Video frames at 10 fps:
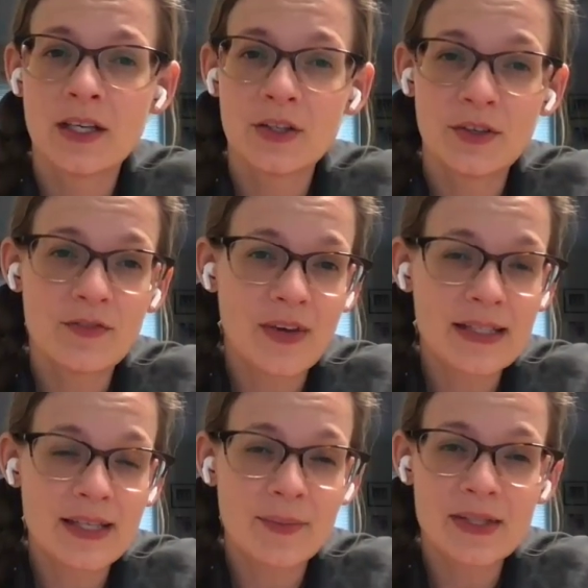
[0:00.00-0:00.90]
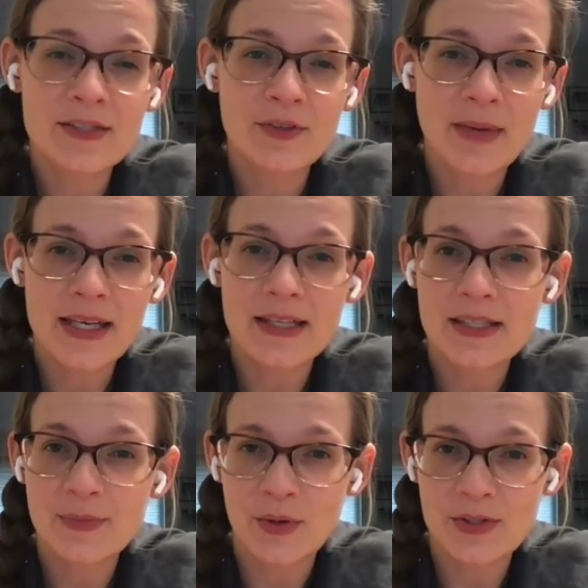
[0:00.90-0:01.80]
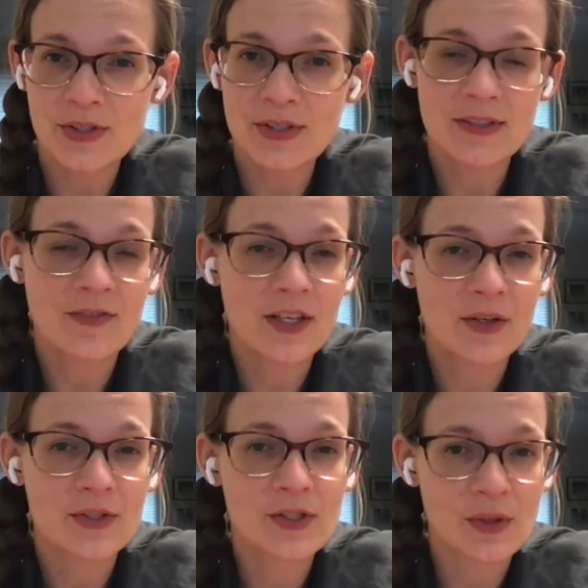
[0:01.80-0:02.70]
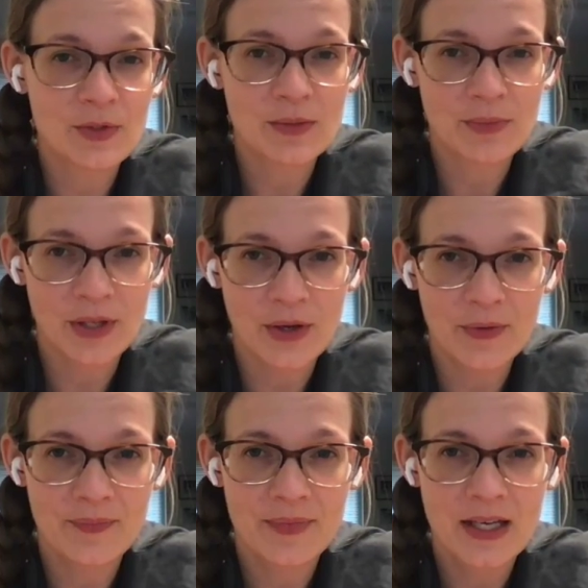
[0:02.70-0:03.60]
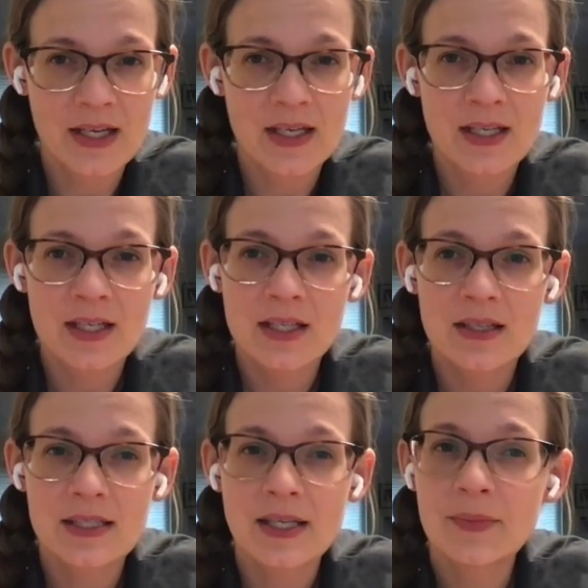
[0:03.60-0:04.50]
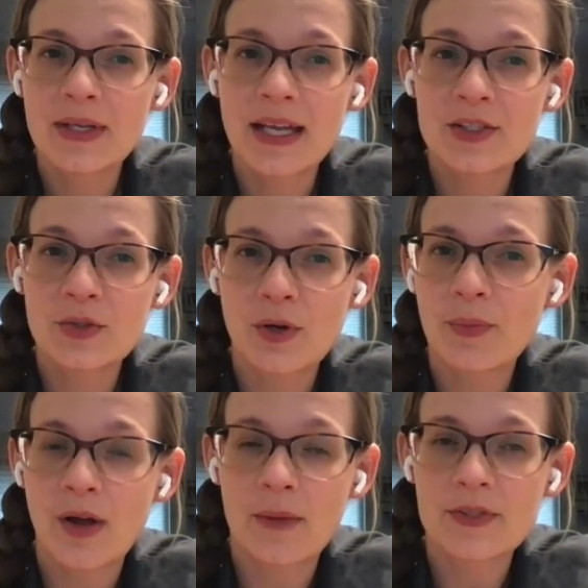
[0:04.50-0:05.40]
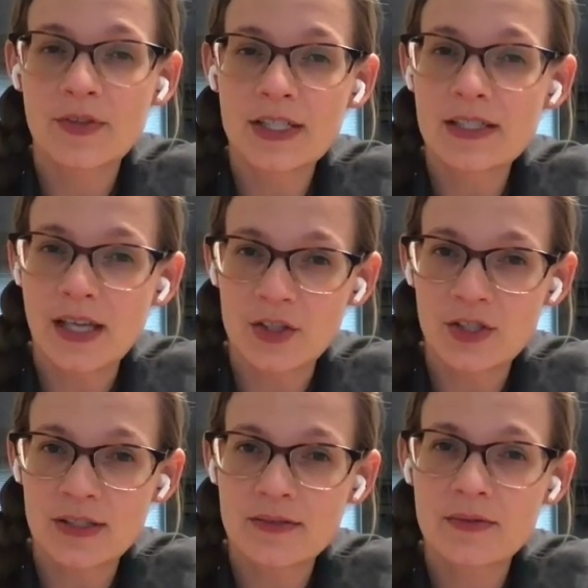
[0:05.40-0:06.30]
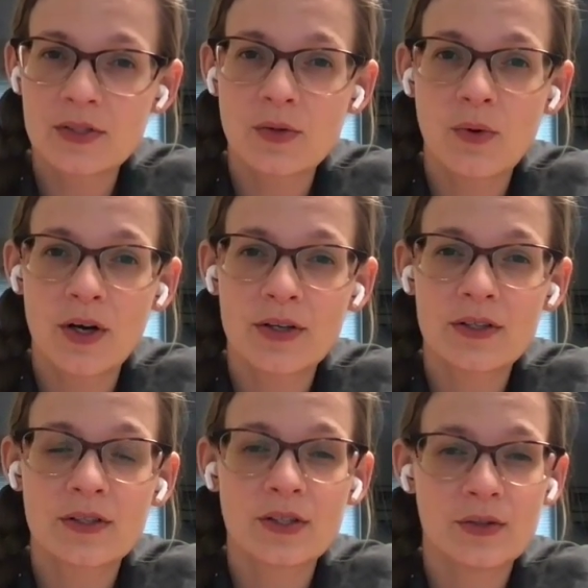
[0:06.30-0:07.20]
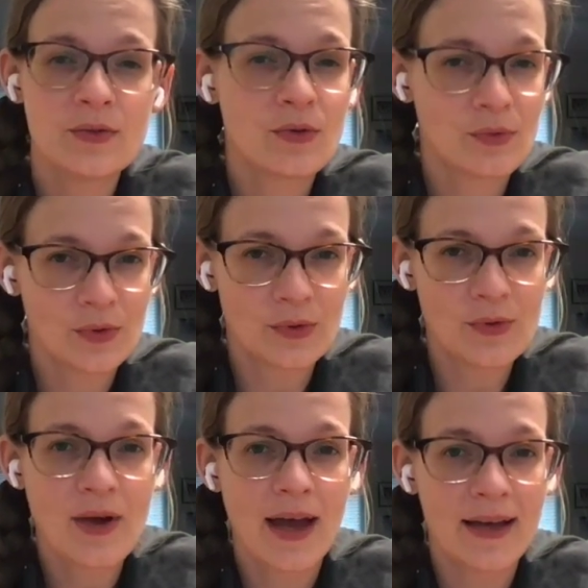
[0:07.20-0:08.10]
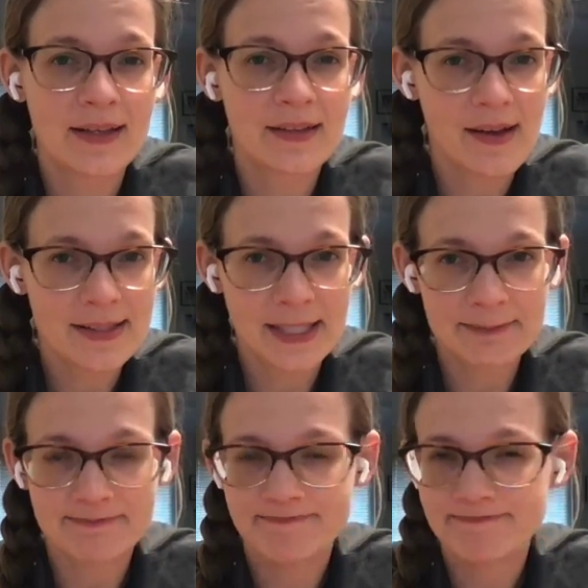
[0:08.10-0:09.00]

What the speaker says: You can find templates for making this poster in the video description below. The template has short prompts for each section to walk you through adding the content.